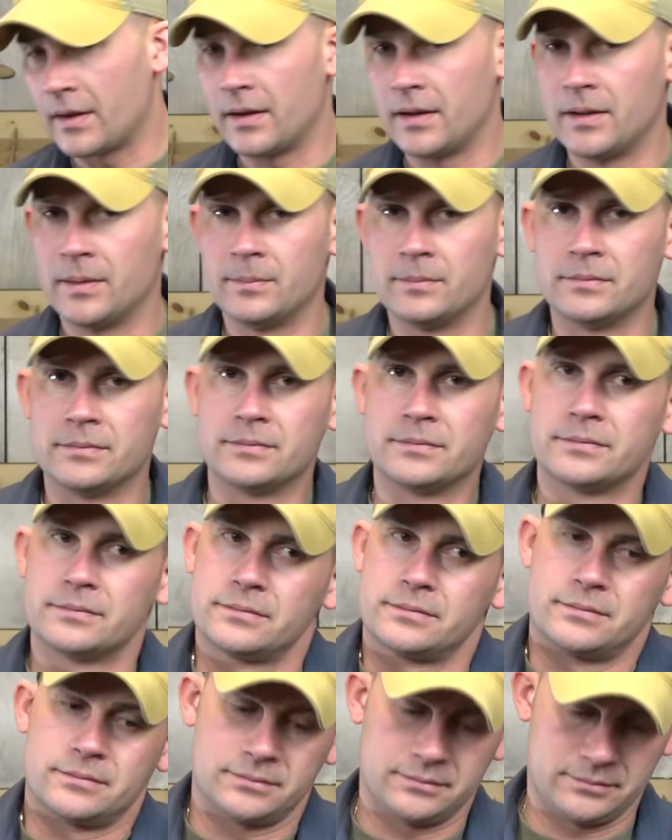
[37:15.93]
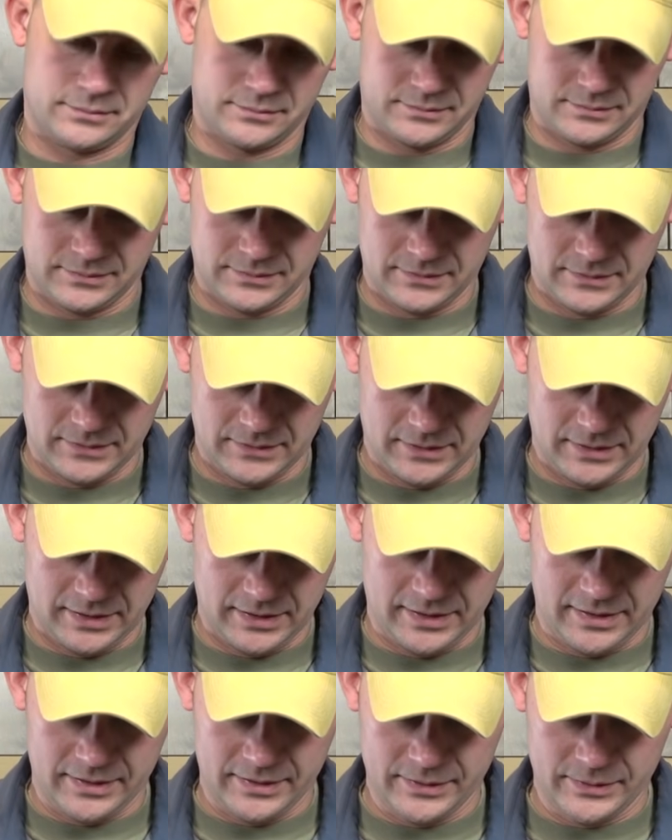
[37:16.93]
I don't
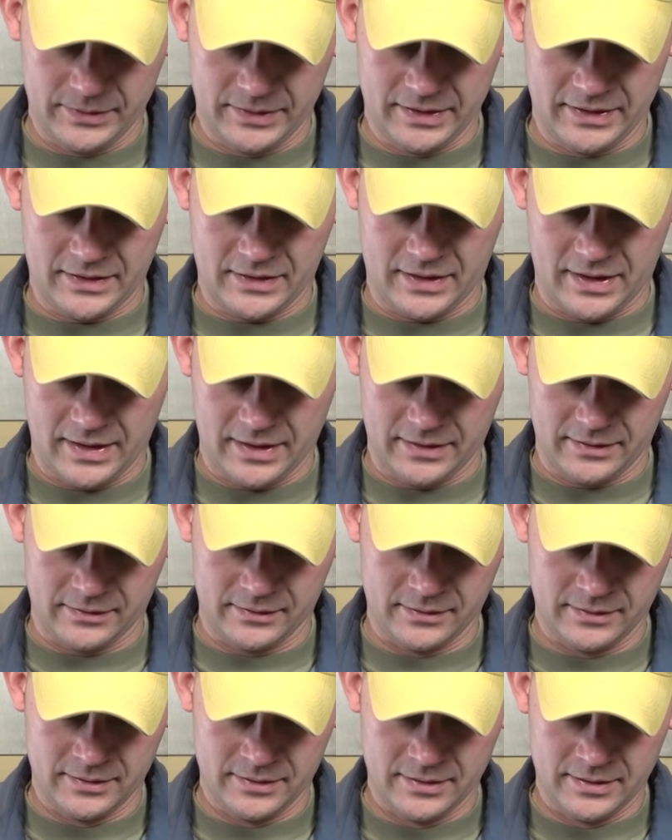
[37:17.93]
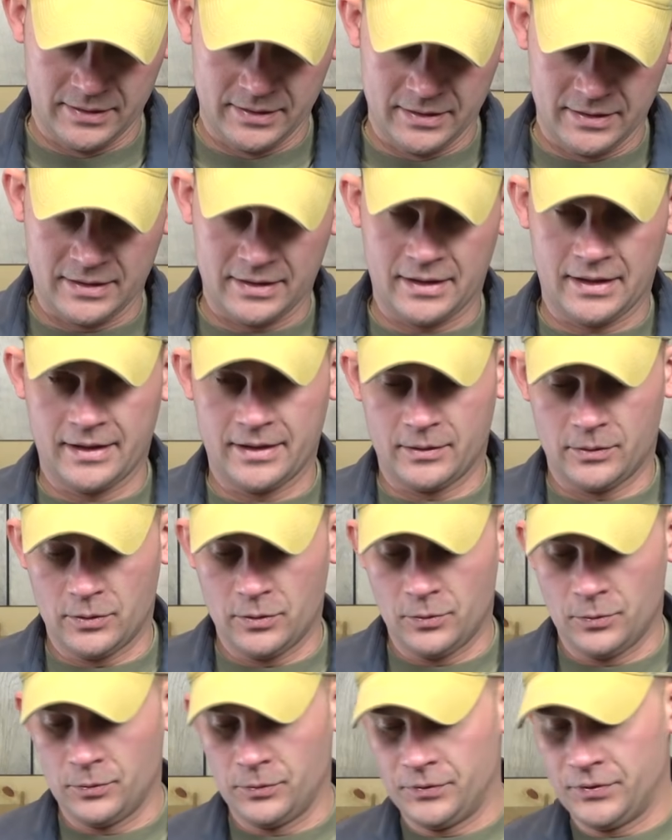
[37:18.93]
know, it gets kind of
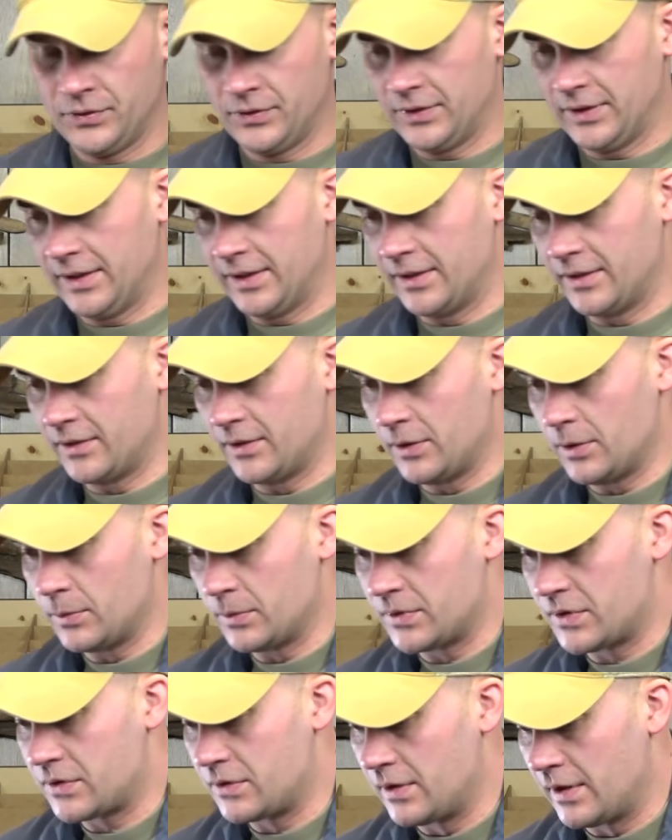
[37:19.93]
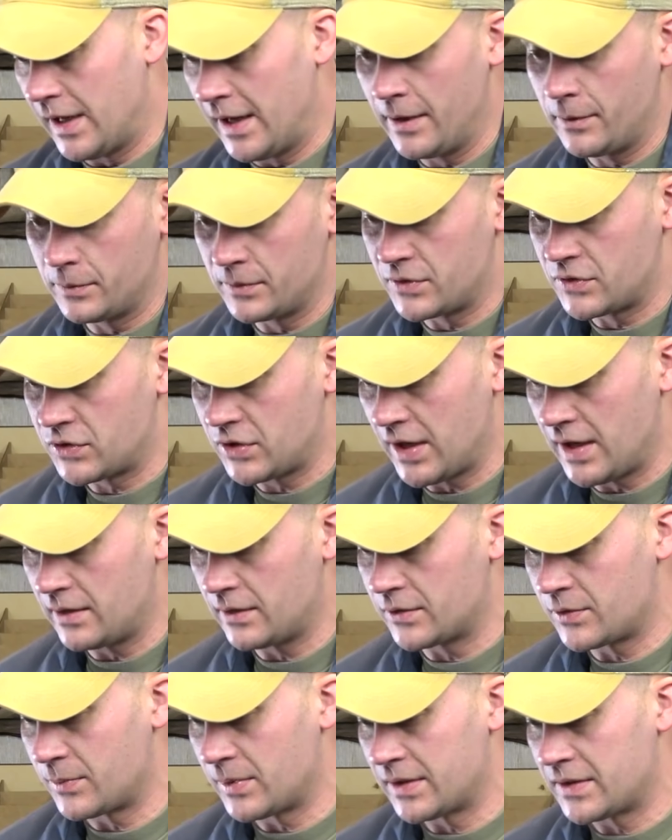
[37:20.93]
old, and I always
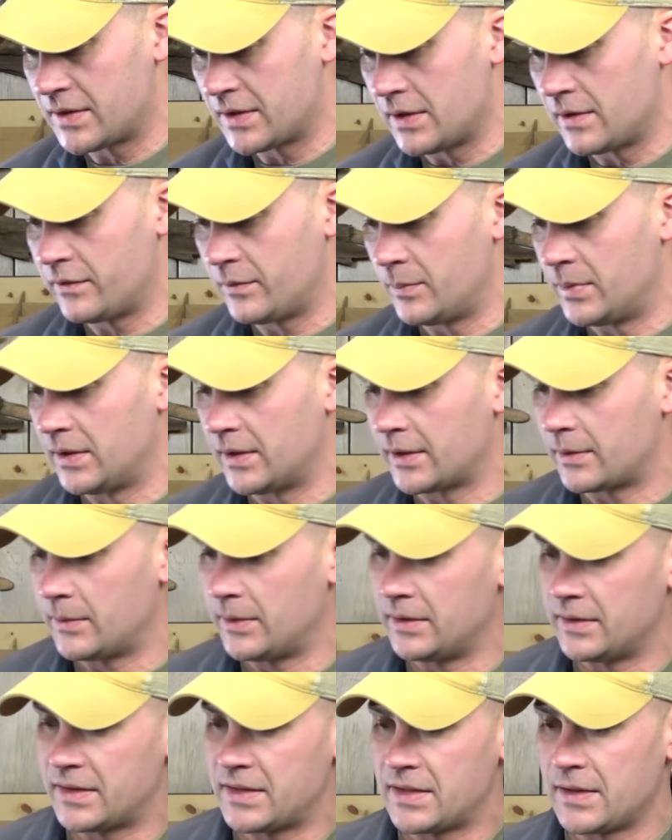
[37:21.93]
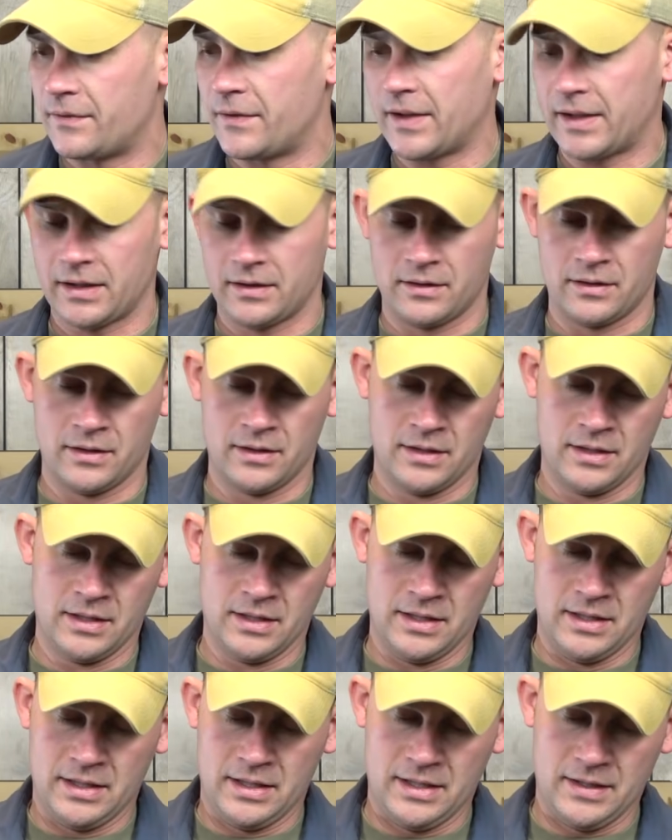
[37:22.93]
challenge myself to be like, well, let's see if
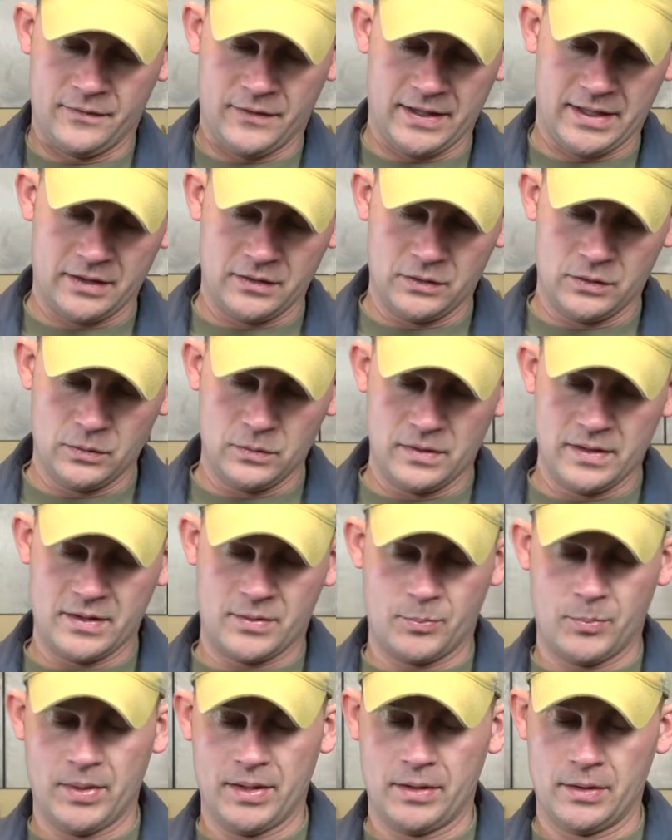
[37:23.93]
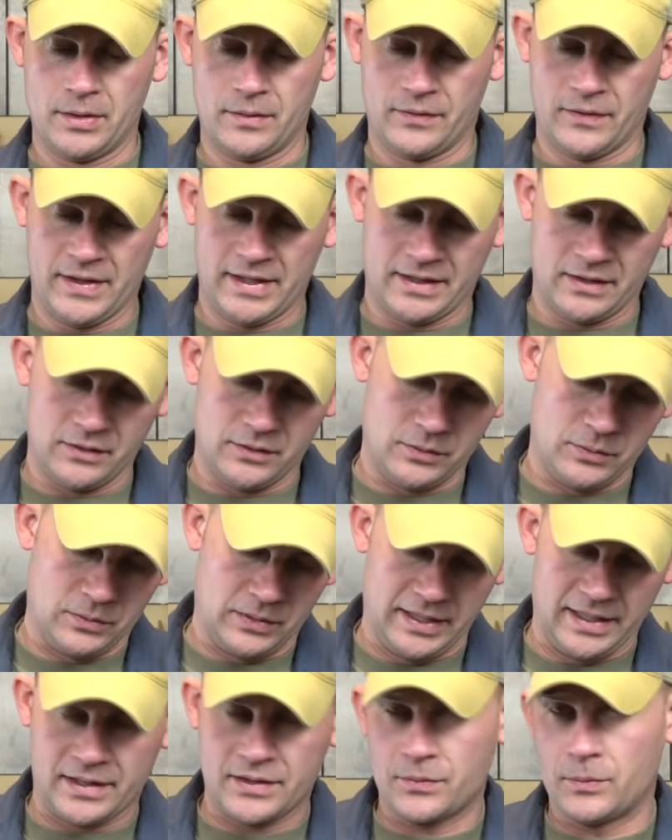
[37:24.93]
I can do this better, if I can
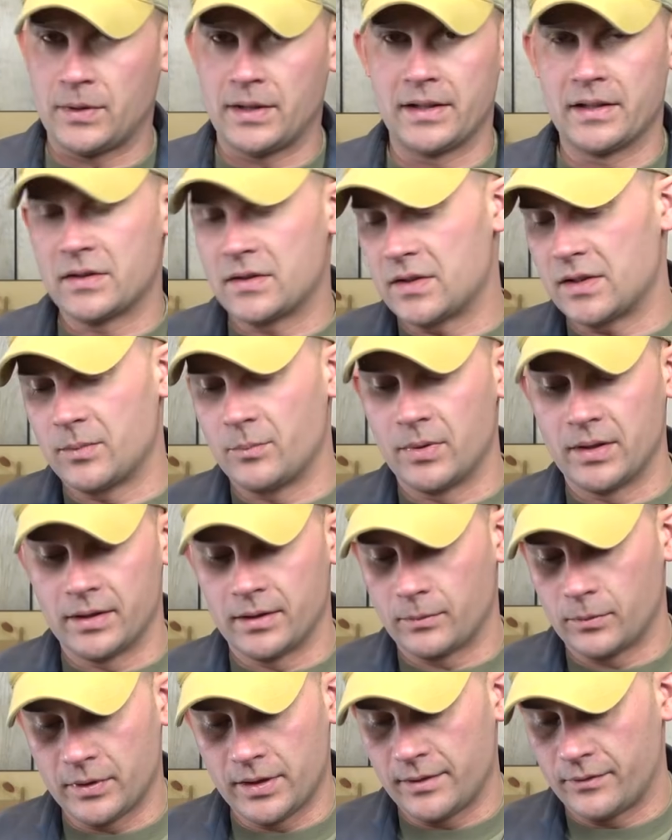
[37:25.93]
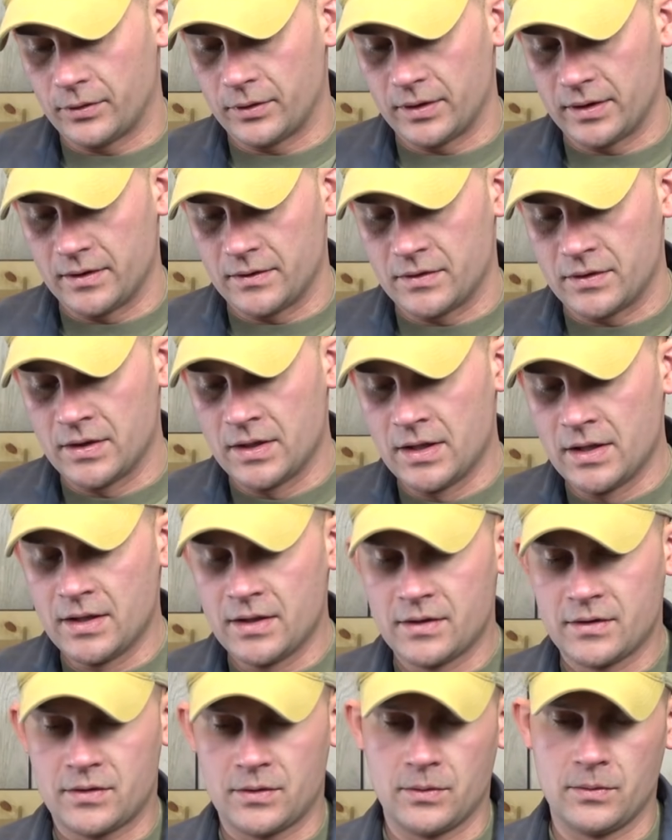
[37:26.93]
do X, Y, and Z better, whatever it is.
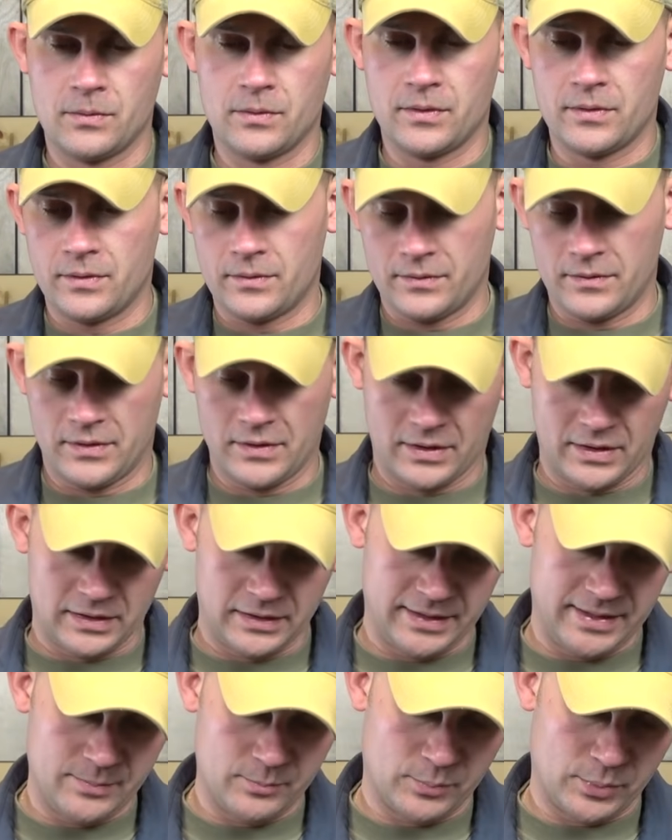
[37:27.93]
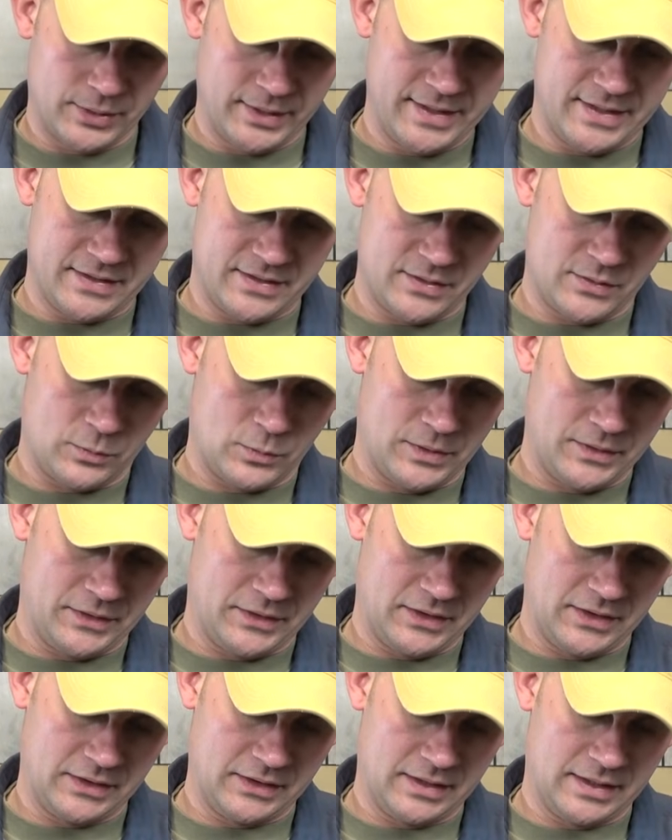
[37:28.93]
So the clean breaks is
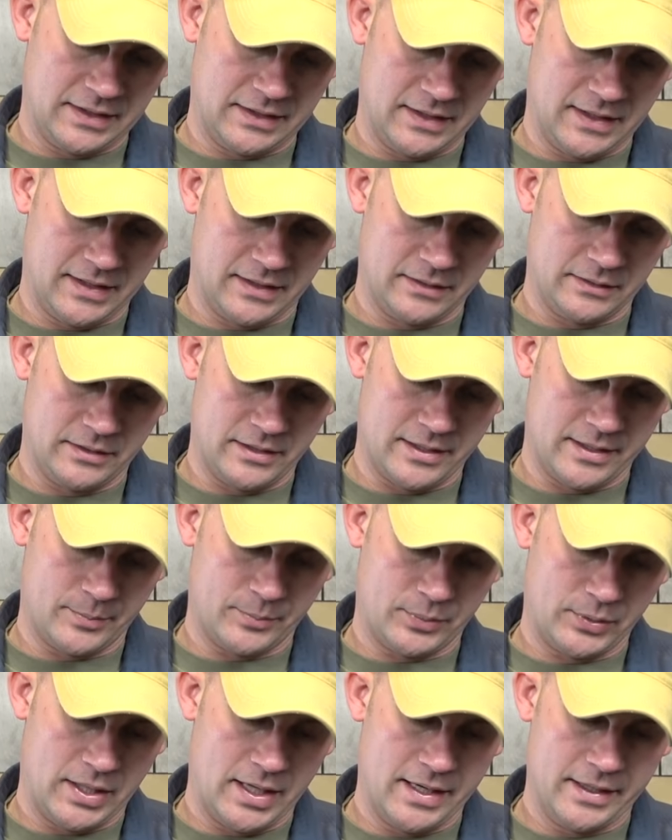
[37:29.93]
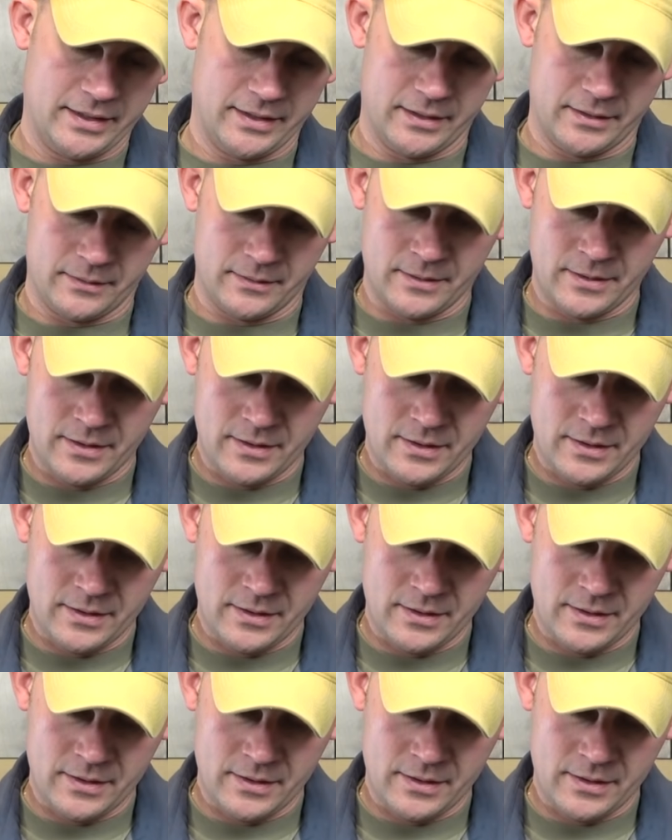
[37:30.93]
one thing that I take a lot of pride in